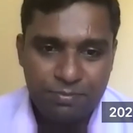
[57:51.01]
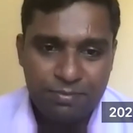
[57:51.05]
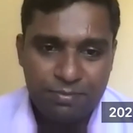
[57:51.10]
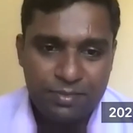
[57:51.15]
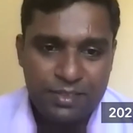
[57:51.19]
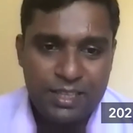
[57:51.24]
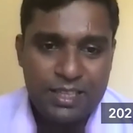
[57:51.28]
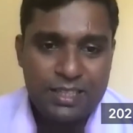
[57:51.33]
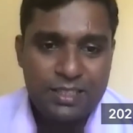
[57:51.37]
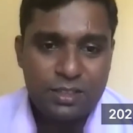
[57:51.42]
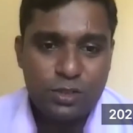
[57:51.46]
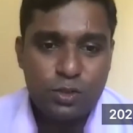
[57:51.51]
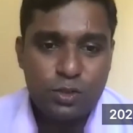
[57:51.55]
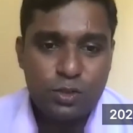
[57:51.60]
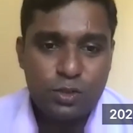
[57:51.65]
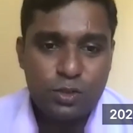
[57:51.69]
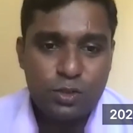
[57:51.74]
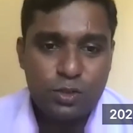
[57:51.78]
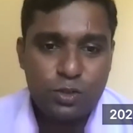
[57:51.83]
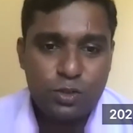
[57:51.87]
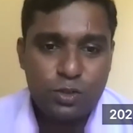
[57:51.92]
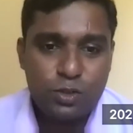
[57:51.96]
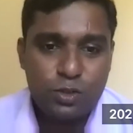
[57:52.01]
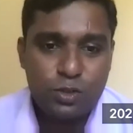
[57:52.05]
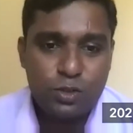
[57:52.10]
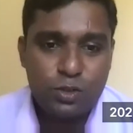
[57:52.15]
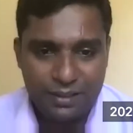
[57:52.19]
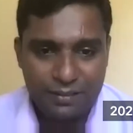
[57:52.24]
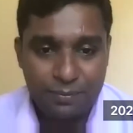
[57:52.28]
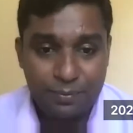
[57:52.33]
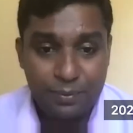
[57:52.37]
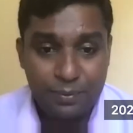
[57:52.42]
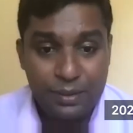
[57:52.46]
There is no
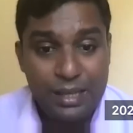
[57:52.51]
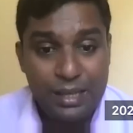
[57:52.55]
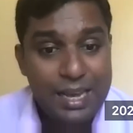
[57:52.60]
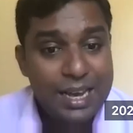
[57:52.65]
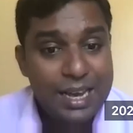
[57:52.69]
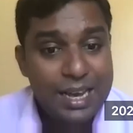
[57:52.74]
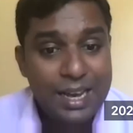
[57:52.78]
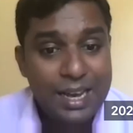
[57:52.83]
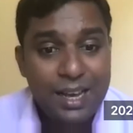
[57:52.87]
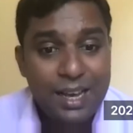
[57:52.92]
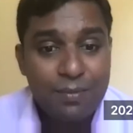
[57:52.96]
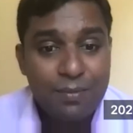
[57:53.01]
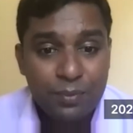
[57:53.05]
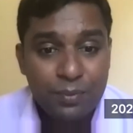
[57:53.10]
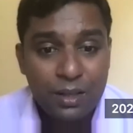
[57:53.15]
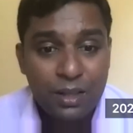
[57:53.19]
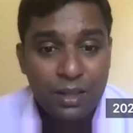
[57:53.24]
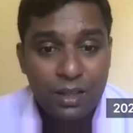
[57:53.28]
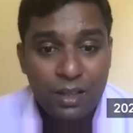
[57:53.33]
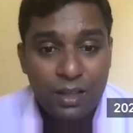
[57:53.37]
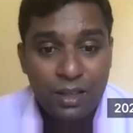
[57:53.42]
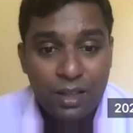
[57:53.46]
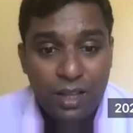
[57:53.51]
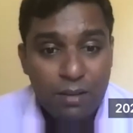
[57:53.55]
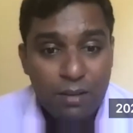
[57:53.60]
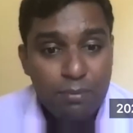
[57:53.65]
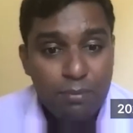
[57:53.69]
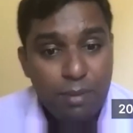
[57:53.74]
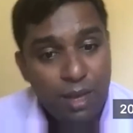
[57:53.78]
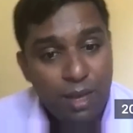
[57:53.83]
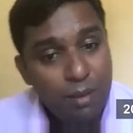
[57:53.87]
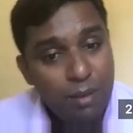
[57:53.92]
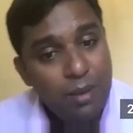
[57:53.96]
recovery. Here,
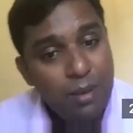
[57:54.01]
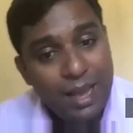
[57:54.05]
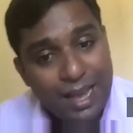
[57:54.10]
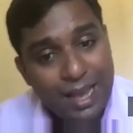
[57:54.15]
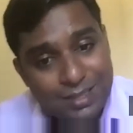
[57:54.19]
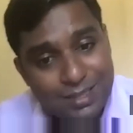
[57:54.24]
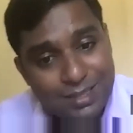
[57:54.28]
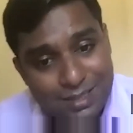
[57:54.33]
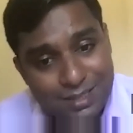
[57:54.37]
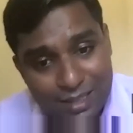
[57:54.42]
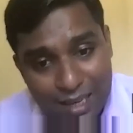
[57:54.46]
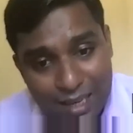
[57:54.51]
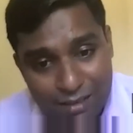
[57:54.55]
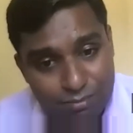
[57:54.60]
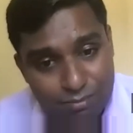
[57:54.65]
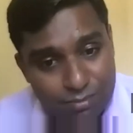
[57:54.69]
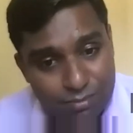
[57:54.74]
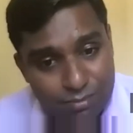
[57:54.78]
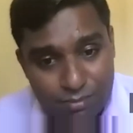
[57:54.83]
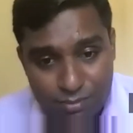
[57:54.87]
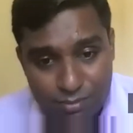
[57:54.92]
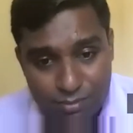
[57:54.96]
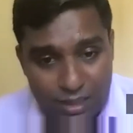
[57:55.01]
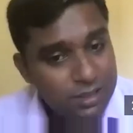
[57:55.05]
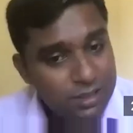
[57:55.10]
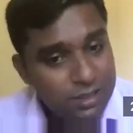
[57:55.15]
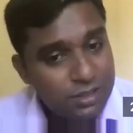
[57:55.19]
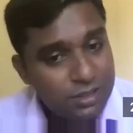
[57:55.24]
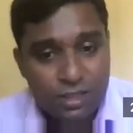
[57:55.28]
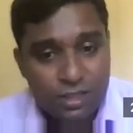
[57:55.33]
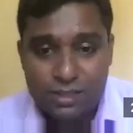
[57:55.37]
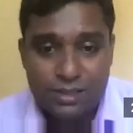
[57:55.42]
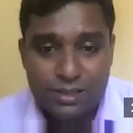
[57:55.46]
baby has
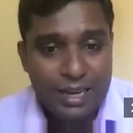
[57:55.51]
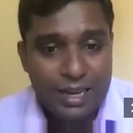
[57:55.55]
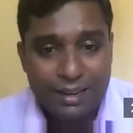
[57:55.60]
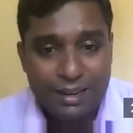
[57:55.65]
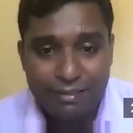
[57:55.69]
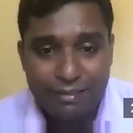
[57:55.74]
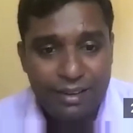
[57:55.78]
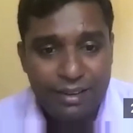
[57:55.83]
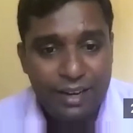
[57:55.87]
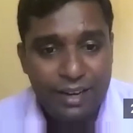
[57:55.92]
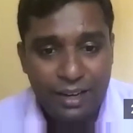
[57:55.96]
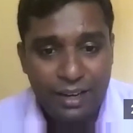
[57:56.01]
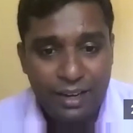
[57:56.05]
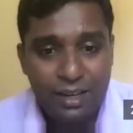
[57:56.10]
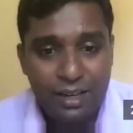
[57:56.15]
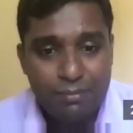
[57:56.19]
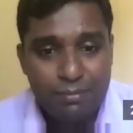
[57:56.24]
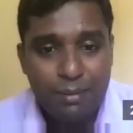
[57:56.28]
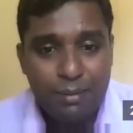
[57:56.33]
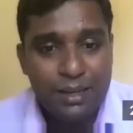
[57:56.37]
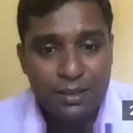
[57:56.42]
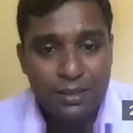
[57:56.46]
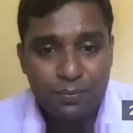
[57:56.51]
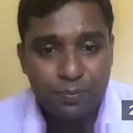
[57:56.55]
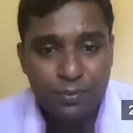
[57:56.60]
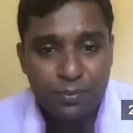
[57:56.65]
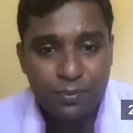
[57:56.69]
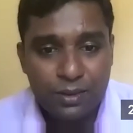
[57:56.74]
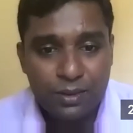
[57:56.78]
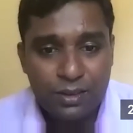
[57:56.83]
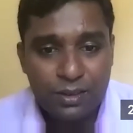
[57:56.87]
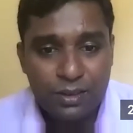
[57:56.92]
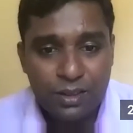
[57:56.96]
distress, agree, but
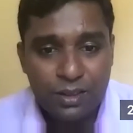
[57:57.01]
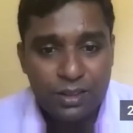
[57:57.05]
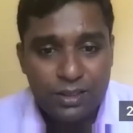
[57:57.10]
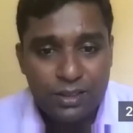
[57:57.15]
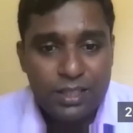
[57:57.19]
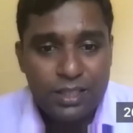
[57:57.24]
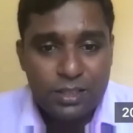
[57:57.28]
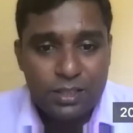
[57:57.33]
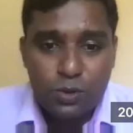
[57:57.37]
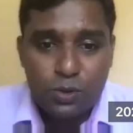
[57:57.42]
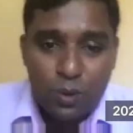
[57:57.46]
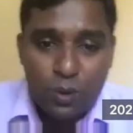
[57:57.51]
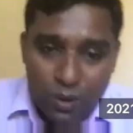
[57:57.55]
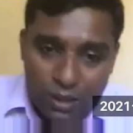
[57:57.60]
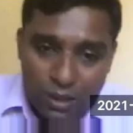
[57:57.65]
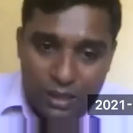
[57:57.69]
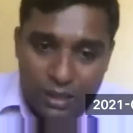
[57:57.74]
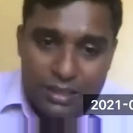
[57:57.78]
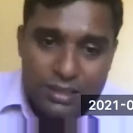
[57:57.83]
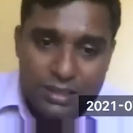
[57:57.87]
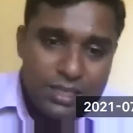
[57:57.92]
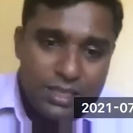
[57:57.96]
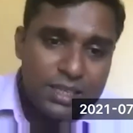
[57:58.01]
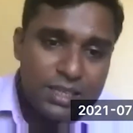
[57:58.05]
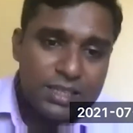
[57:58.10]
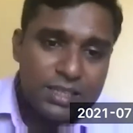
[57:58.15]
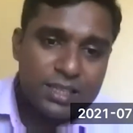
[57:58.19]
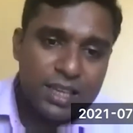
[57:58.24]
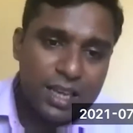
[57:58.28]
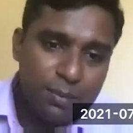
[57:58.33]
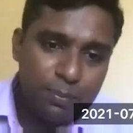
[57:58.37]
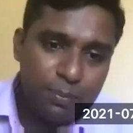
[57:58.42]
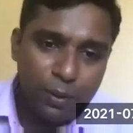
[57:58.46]
there is no continuous
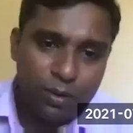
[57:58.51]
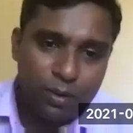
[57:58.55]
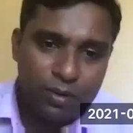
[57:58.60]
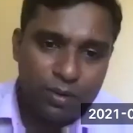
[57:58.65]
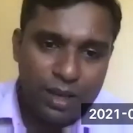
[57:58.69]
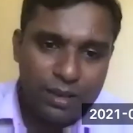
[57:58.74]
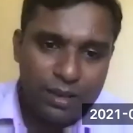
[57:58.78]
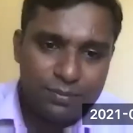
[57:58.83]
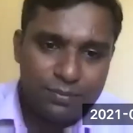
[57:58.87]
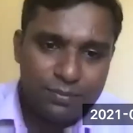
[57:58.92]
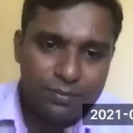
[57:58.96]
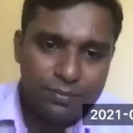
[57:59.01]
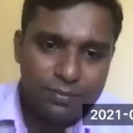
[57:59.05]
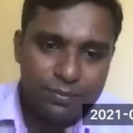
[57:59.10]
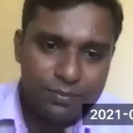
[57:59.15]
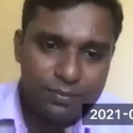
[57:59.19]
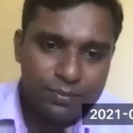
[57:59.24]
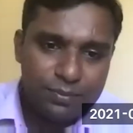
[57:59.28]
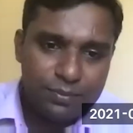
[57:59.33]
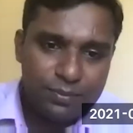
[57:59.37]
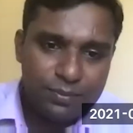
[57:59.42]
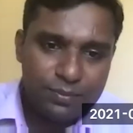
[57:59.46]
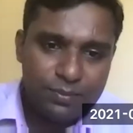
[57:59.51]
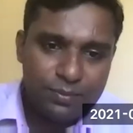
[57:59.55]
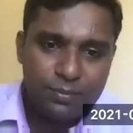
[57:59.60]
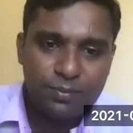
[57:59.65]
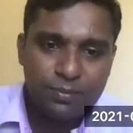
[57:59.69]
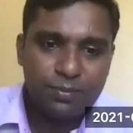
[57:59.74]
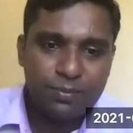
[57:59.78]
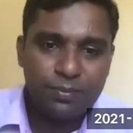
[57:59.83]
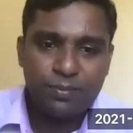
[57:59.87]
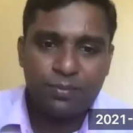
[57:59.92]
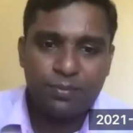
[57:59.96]
hypoxia.
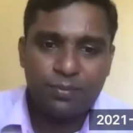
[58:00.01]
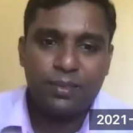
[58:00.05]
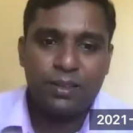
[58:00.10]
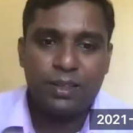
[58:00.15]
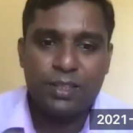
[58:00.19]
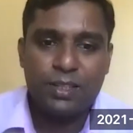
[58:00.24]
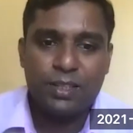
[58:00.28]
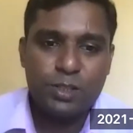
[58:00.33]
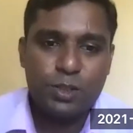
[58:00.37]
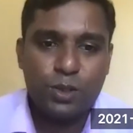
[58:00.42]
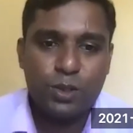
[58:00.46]
So